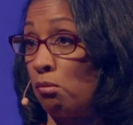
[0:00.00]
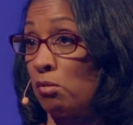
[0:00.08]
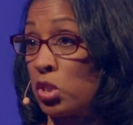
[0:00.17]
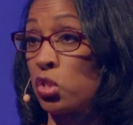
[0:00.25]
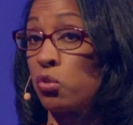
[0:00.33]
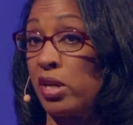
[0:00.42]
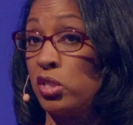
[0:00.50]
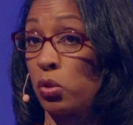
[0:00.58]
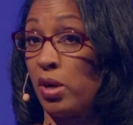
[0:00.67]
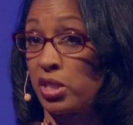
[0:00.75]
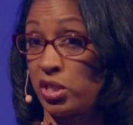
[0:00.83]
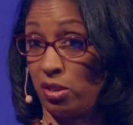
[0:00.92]
It's a strange
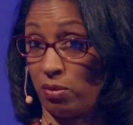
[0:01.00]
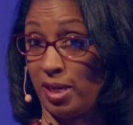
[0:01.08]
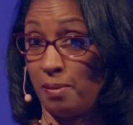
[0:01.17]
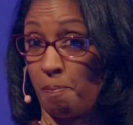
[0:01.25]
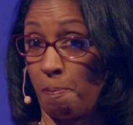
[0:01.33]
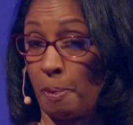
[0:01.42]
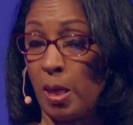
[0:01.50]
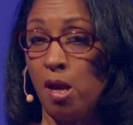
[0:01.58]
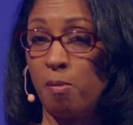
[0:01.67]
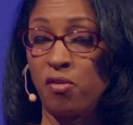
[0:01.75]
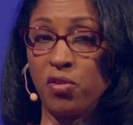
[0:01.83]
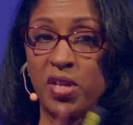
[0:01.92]
question, right?
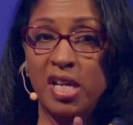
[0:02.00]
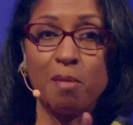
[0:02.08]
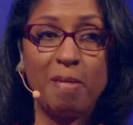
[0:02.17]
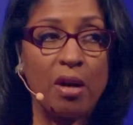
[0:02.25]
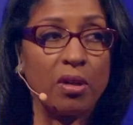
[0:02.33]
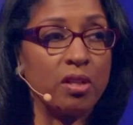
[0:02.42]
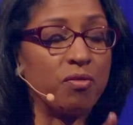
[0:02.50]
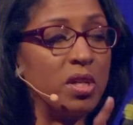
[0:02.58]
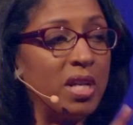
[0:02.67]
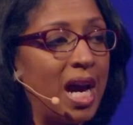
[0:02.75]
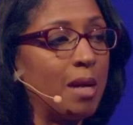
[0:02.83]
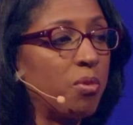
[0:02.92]
But if you think about it, if the
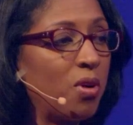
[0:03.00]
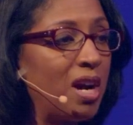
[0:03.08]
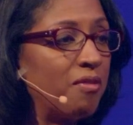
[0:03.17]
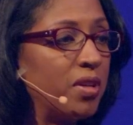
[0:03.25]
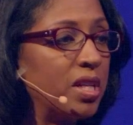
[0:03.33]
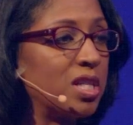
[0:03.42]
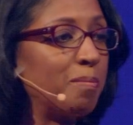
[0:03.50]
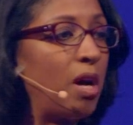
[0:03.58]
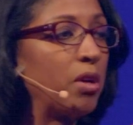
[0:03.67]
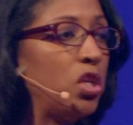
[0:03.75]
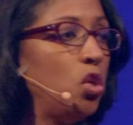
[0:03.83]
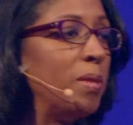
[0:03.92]
nonprofit is
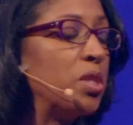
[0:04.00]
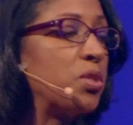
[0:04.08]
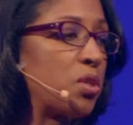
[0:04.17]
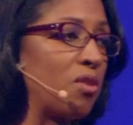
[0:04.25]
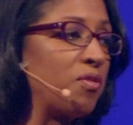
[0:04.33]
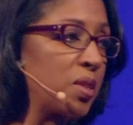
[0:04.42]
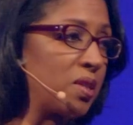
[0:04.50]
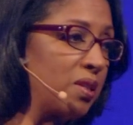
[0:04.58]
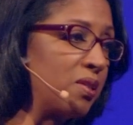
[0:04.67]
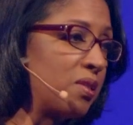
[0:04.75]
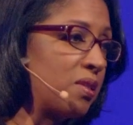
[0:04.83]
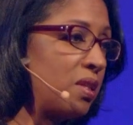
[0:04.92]
about human
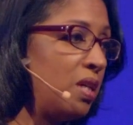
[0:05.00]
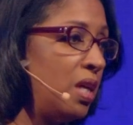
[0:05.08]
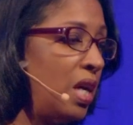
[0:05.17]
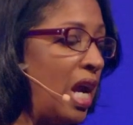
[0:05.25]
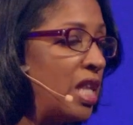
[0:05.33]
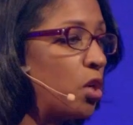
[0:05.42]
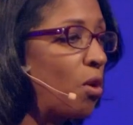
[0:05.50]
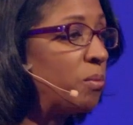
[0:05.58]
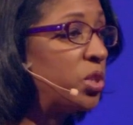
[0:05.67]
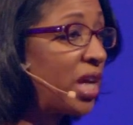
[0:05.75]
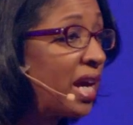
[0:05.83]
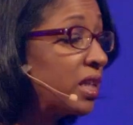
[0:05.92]
services and their
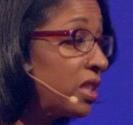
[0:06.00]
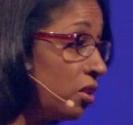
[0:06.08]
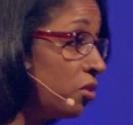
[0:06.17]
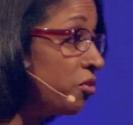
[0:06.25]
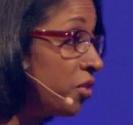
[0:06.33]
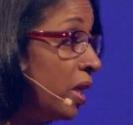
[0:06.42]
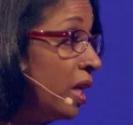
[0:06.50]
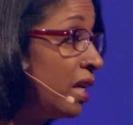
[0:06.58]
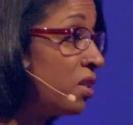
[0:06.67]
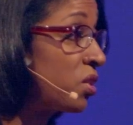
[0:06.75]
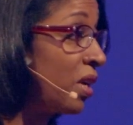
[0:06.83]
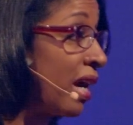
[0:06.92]
objective
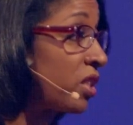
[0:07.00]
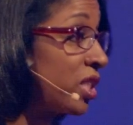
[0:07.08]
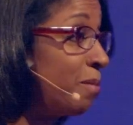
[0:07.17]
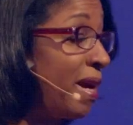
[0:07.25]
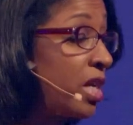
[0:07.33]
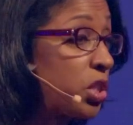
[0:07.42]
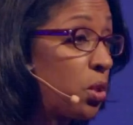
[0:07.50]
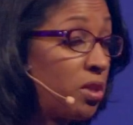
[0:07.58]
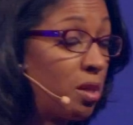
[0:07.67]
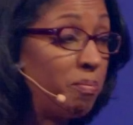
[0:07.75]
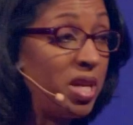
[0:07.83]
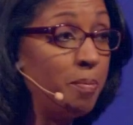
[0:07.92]
is to actually make sure
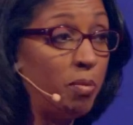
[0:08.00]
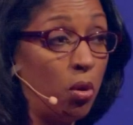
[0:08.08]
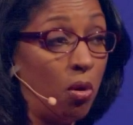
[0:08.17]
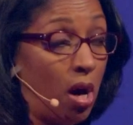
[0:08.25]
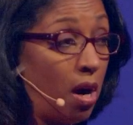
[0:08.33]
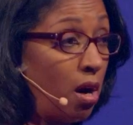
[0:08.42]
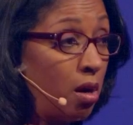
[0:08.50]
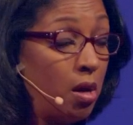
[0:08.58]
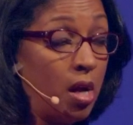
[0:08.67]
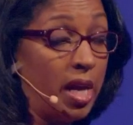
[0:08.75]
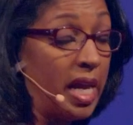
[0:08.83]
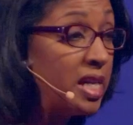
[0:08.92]
that people are
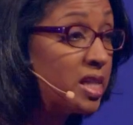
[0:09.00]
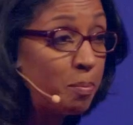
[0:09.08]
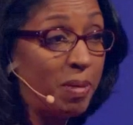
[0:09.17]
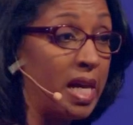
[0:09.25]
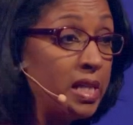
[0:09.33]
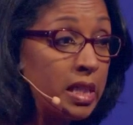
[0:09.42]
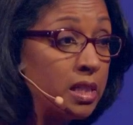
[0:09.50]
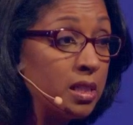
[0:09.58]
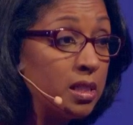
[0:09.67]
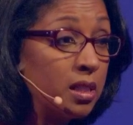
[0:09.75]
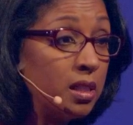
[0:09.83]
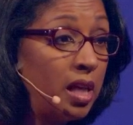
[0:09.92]

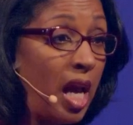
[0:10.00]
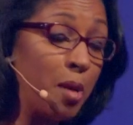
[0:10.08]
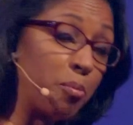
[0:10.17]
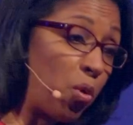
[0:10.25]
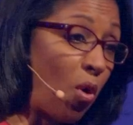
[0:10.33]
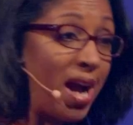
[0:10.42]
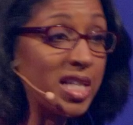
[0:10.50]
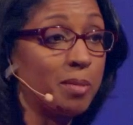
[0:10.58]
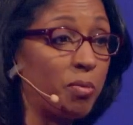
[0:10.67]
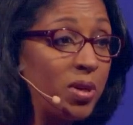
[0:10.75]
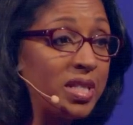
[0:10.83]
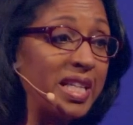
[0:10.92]
independent and
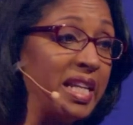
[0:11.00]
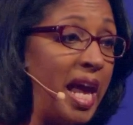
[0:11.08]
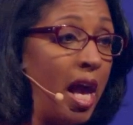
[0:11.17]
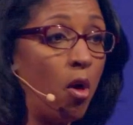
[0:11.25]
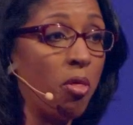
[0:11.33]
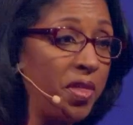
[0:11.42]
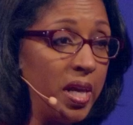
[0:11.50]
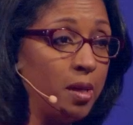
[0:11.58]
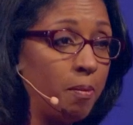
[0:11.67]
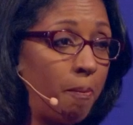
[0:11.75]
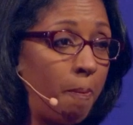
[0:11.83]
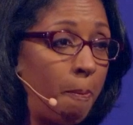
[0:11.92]
prosperous and healthy,